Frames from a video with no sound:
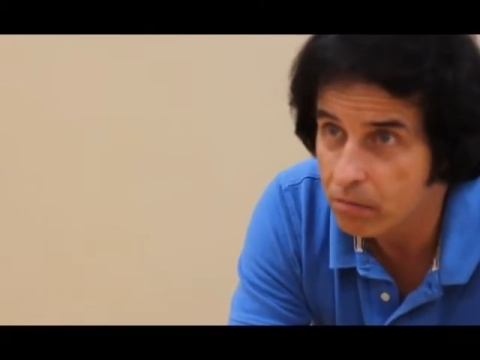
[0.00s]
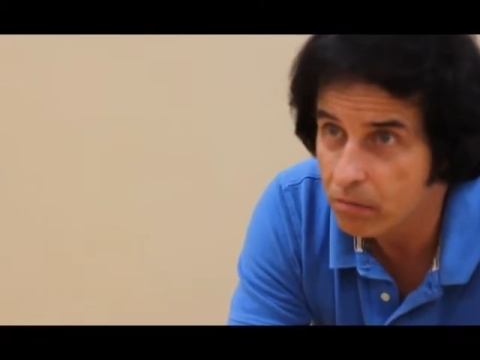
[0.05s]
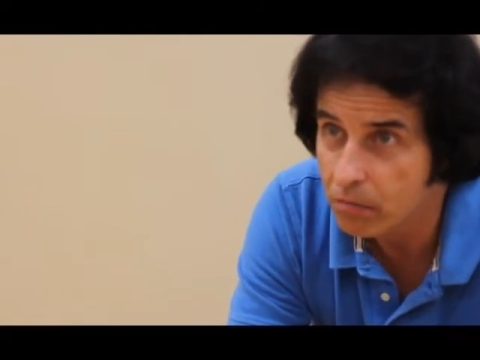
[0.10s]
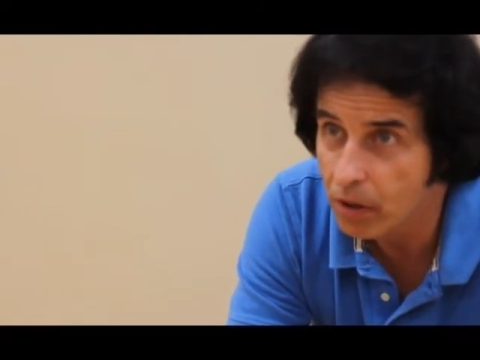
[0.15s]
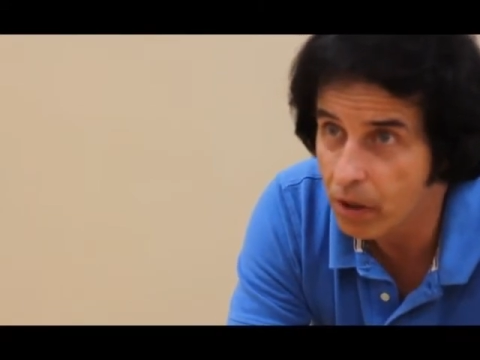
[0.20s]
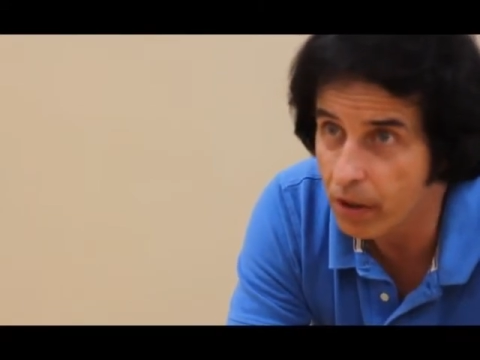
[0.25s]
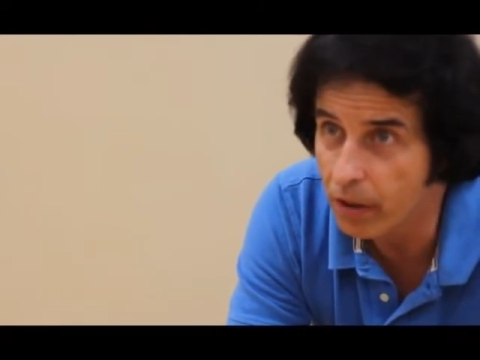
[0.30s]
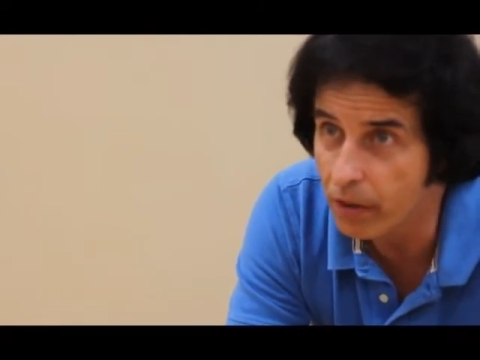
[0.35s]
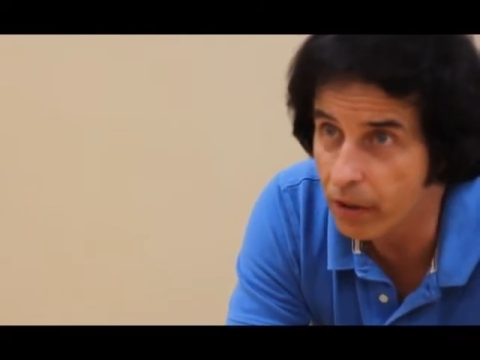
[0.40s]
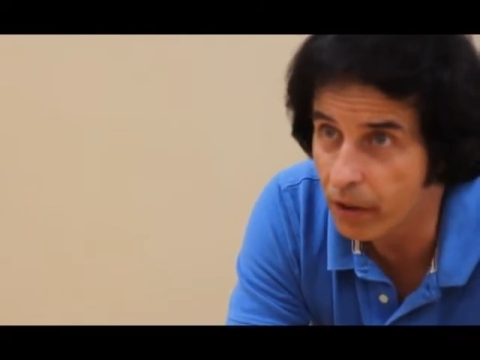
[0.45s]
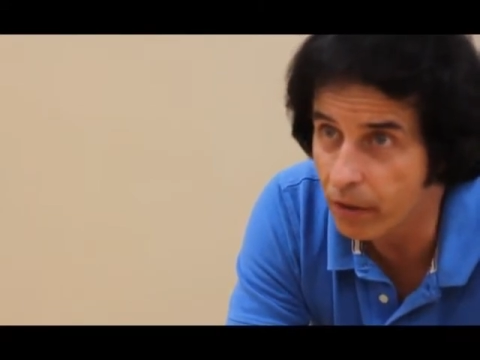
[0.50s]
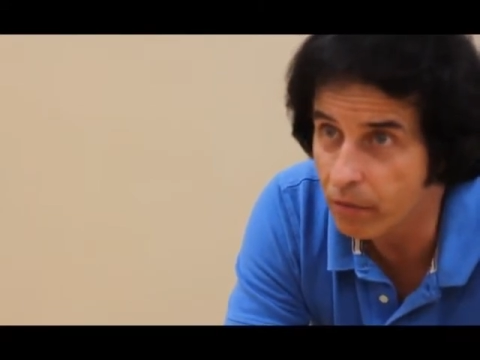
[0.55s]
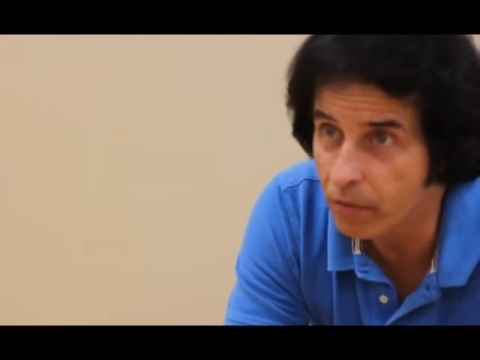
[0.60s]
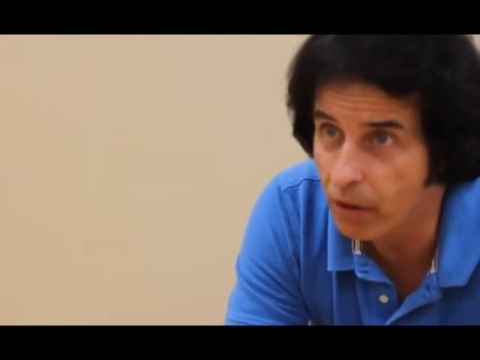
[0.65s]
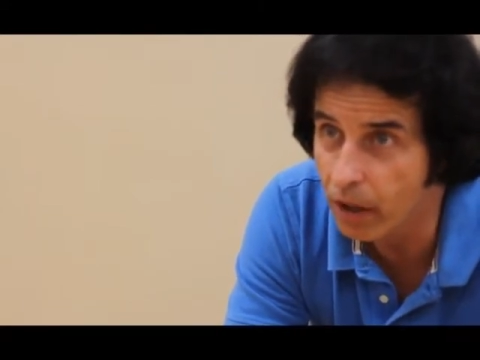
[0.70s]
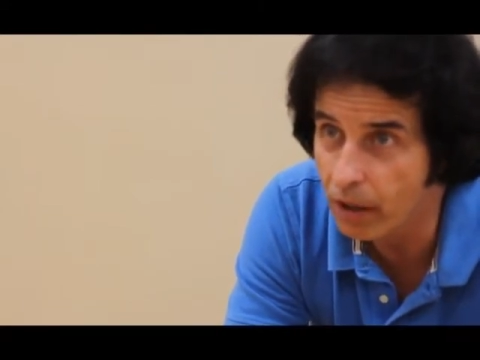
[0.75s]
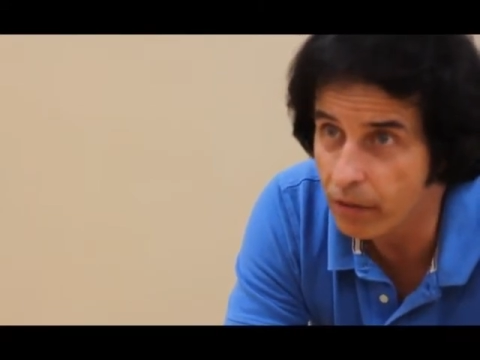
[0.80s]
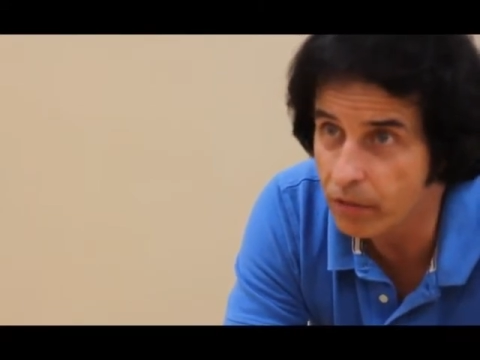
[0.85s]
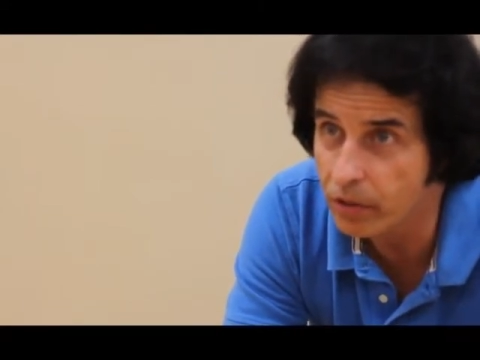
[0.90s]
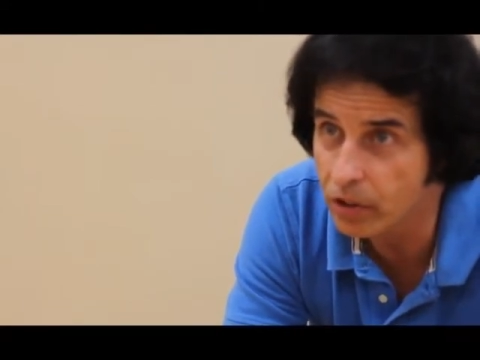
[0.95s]
And then
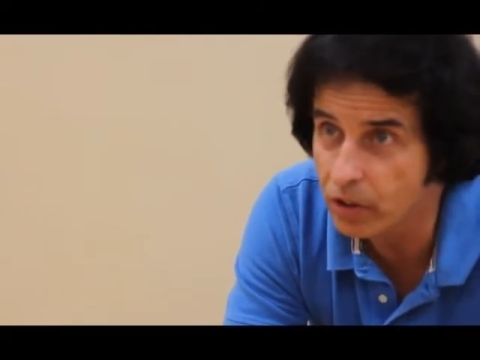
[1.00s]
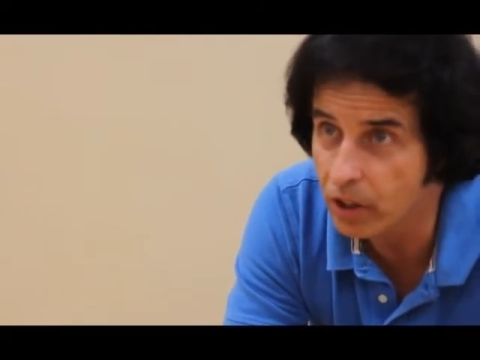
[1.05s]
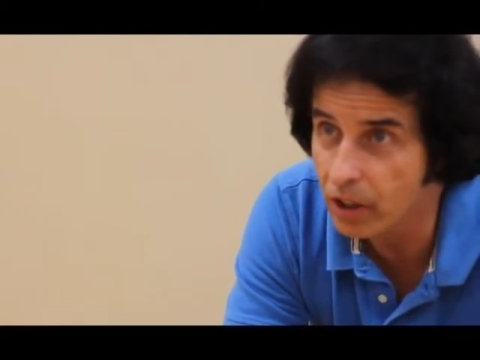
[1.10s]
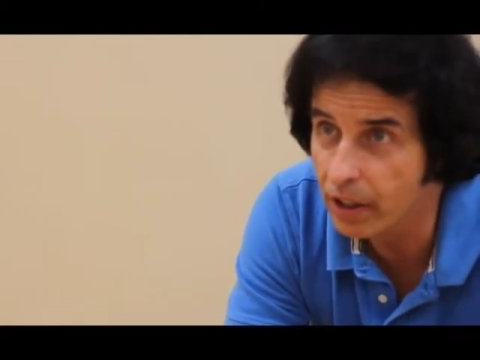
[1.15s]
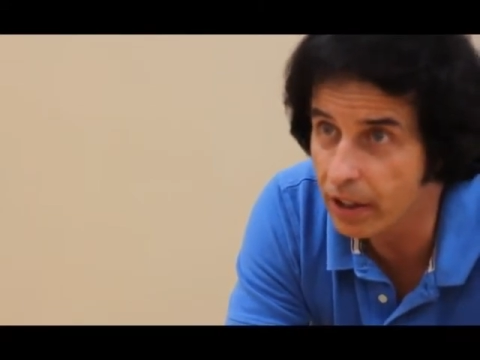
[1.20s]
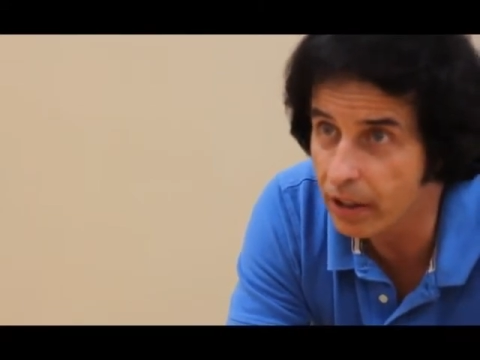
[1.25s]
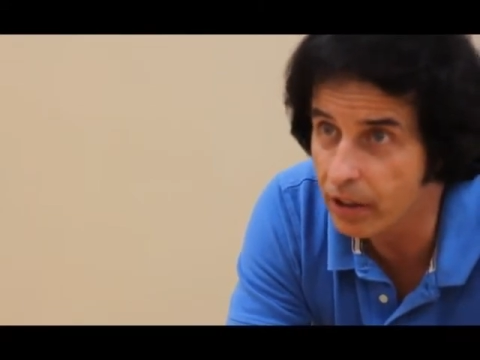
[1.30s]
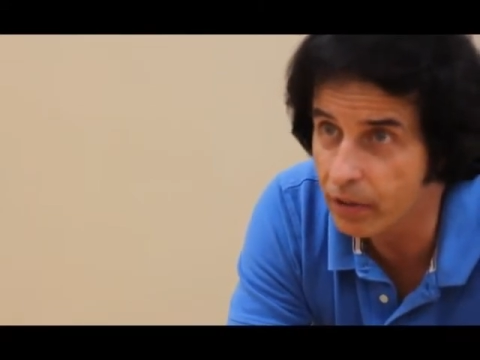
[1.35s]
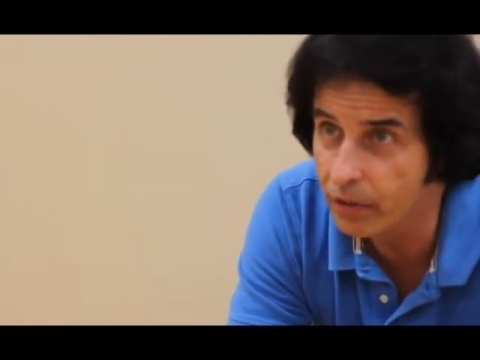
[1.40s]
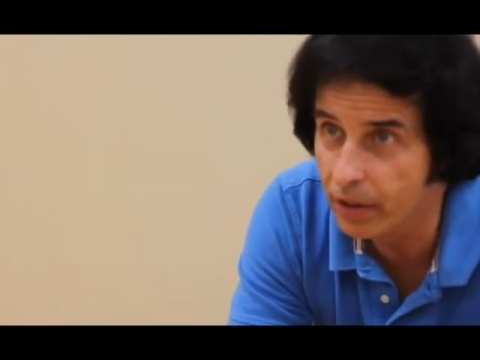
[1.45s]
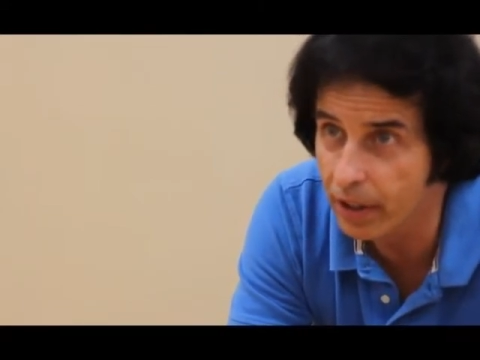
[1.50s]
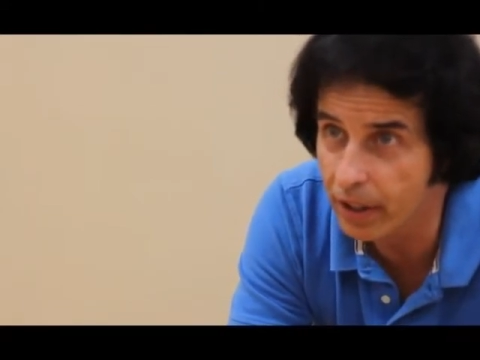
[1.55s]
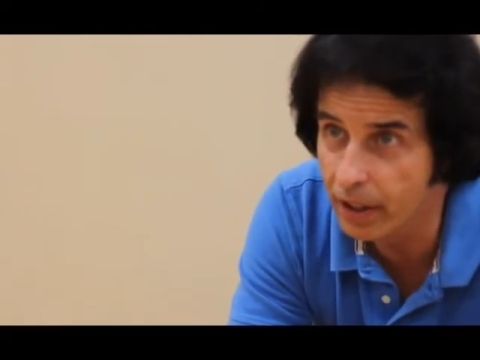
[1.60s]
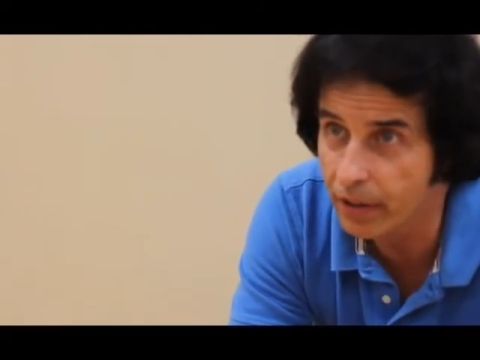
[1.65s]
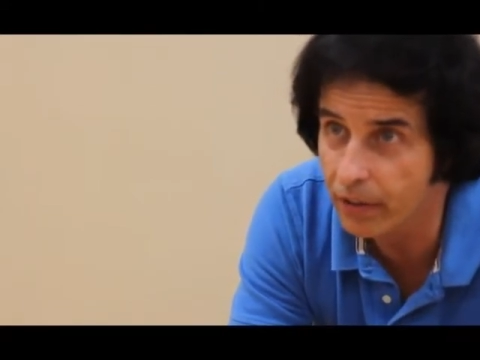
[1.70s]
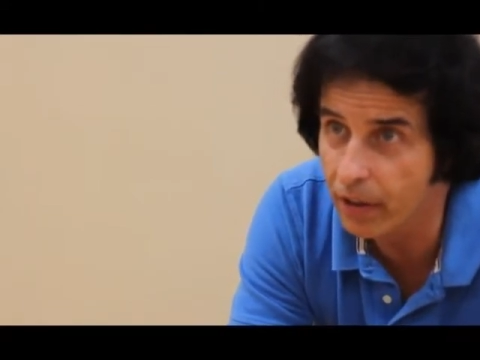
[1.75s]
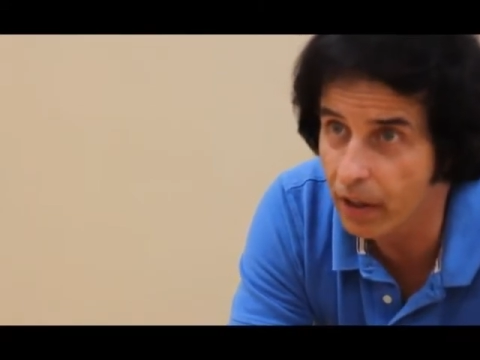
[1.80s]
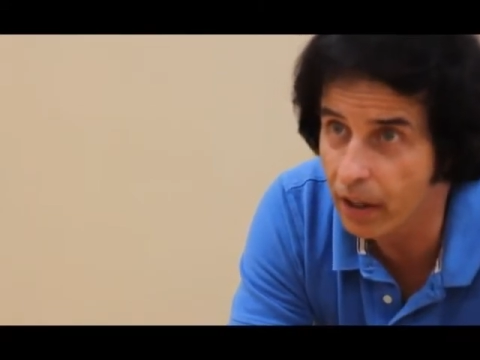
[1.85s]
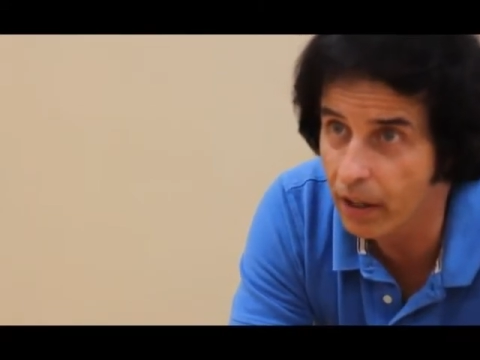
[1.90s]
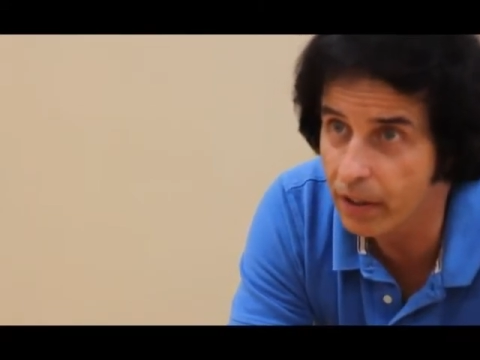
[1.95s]
5 years later, Dad
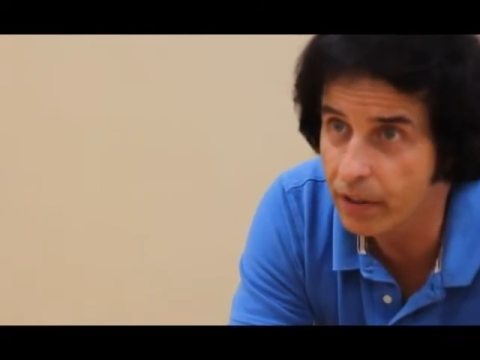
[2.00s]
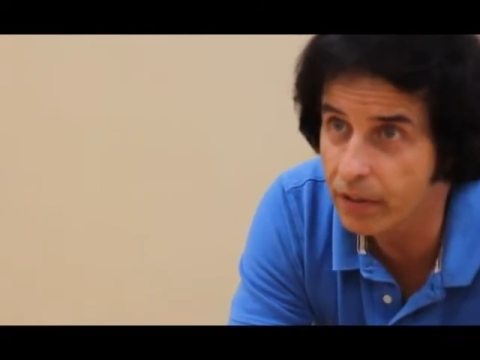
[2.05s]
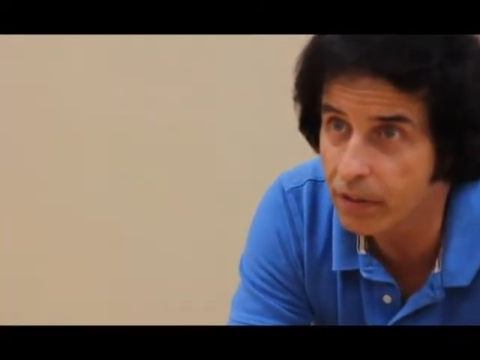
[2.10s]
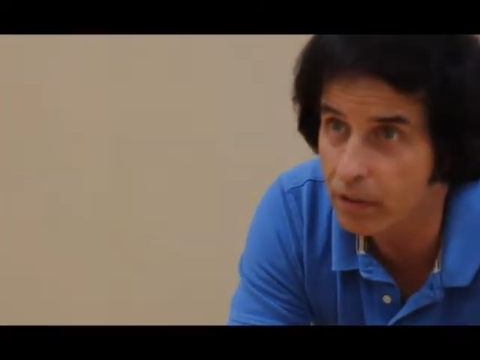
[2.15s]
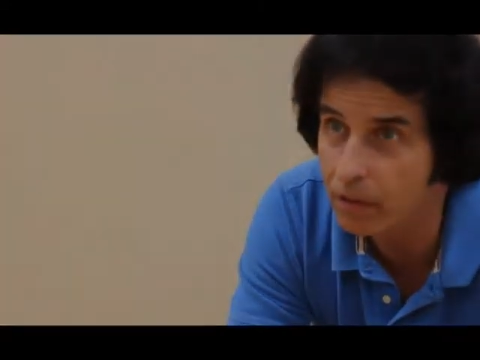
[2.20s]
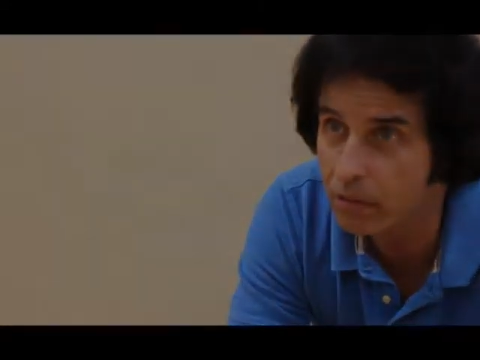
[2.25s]
died.